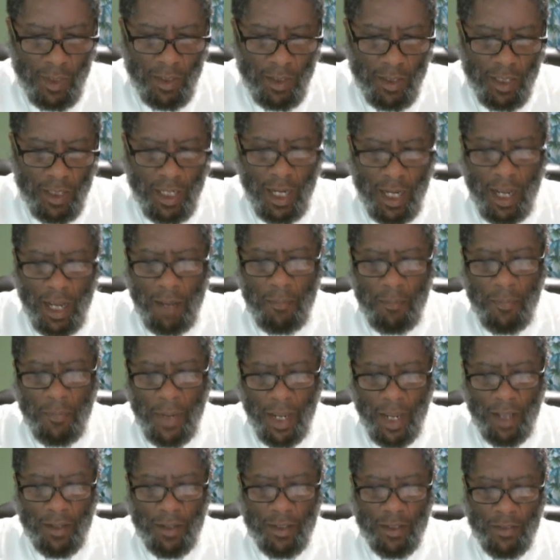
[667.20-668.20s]

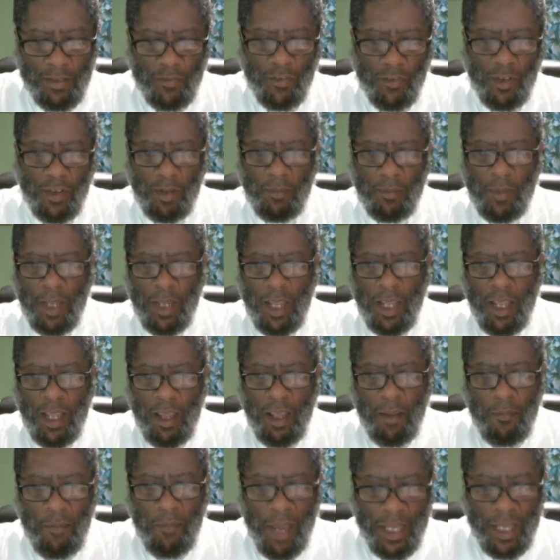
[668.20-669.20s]
compounded from
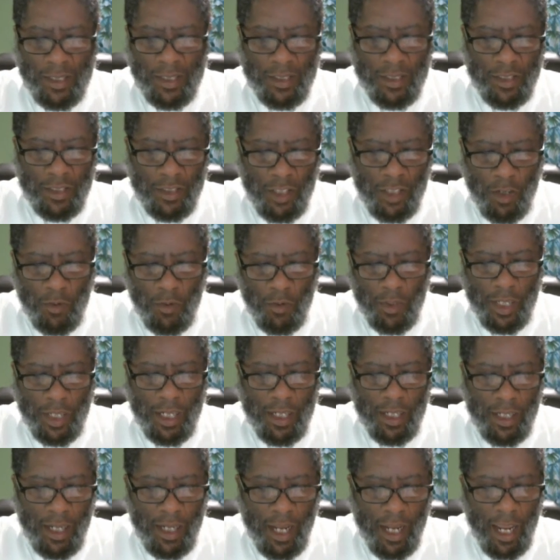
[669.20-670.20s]

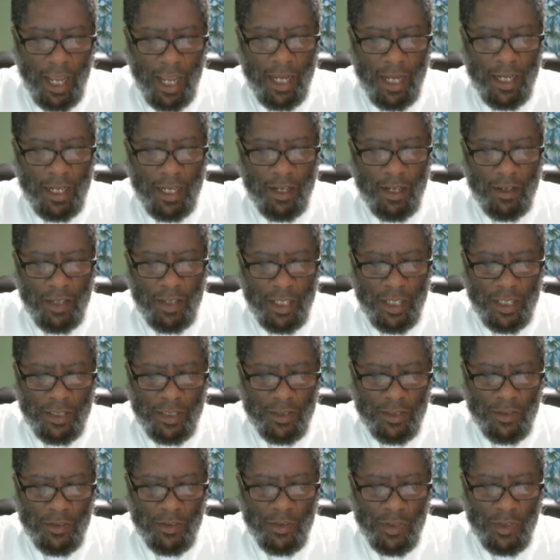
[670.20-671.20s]
Macedonian and Near
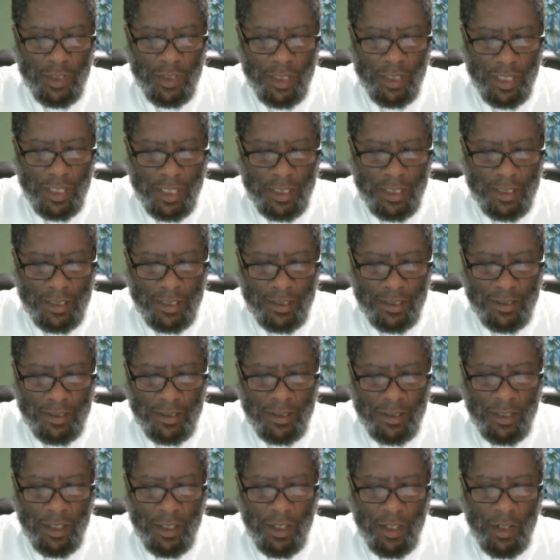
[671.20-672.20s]
Eastern
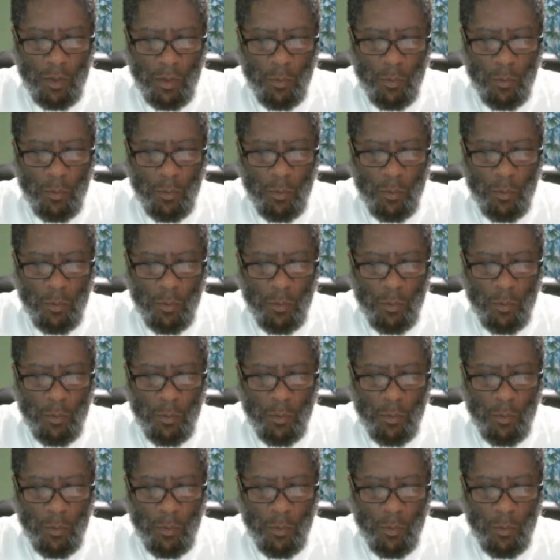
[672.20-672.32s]
traditions,